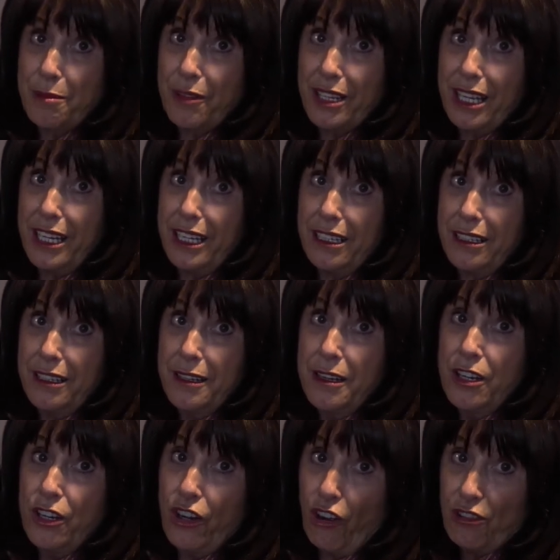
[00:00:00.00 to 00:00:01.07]
put that in.
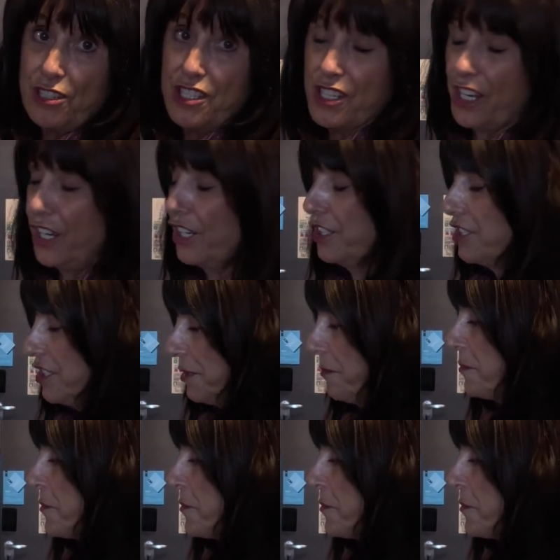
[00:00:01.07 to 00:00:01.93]
Non-surge.